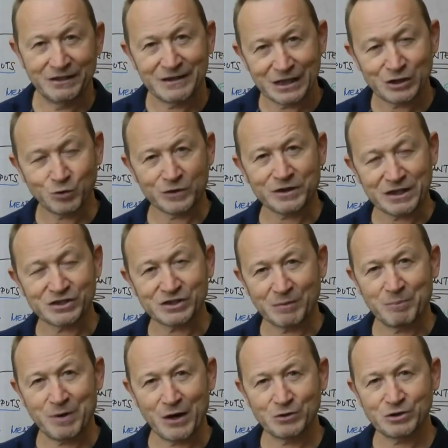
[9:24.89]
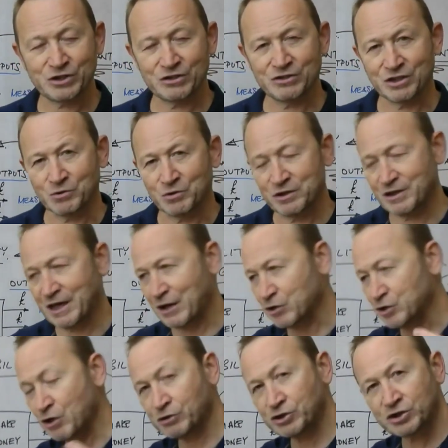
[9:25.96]
That's what they're supposed to do. They are
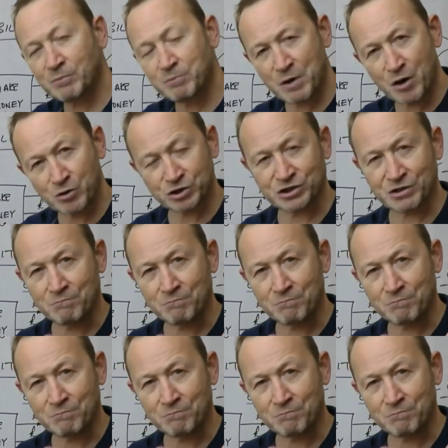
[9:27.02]
not supposed